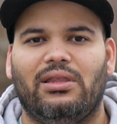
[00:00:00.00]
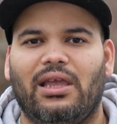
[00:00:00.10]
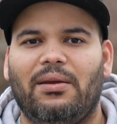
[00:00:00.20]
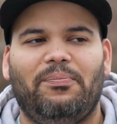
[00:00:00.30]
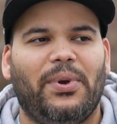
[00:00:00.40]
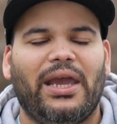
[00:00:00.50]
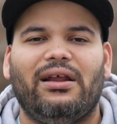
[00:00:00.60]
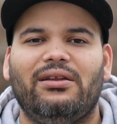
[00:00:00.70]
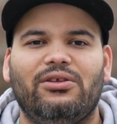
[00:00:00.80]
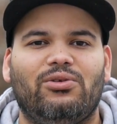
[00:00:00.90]
They
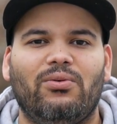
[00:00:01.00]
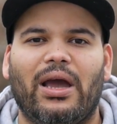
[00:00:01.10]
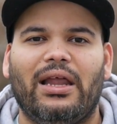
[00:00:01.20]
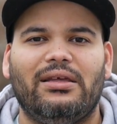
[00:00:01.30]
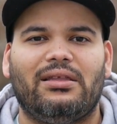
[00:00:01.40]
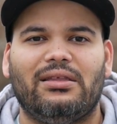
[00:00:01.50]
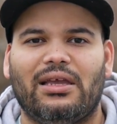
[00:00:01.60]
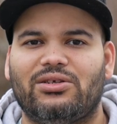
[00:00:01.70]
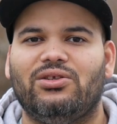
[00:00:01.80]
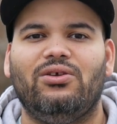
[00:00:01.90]
barely do anything
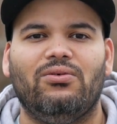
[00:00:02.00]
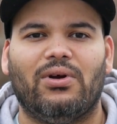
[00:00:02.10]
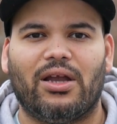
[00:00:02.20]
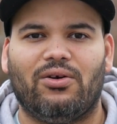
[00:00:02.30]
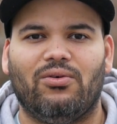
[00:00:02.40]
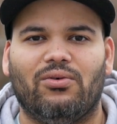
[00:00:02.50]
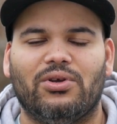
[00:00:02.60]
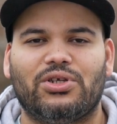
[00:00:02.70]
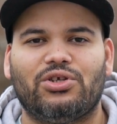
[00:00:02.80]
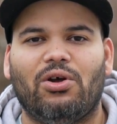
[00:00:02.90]
that's new at Google.
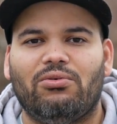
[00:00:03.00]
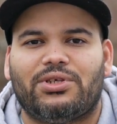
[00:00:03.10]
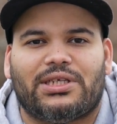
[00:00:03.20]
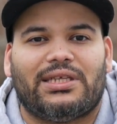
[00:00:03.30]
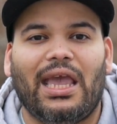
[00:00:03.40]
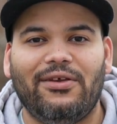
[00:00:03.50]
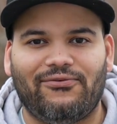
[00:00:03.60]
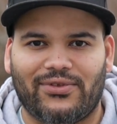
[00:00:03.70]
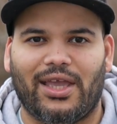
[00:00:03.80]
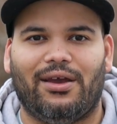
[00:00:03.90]
It's so
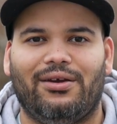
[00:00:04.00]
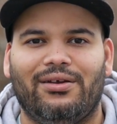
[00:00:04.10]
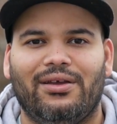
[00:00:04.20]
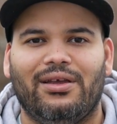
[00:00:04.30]
safe there